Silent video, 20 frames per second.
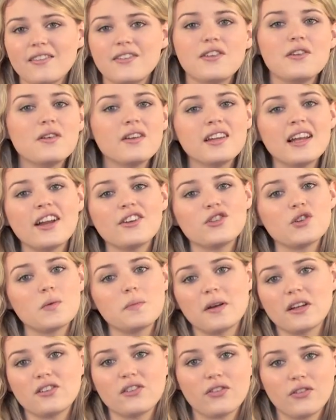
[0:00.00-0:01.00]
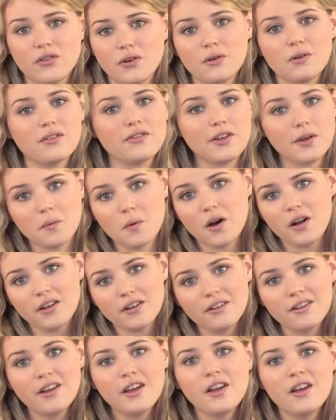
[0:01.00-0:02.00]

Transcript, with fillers: so you can add your pictures too if you want.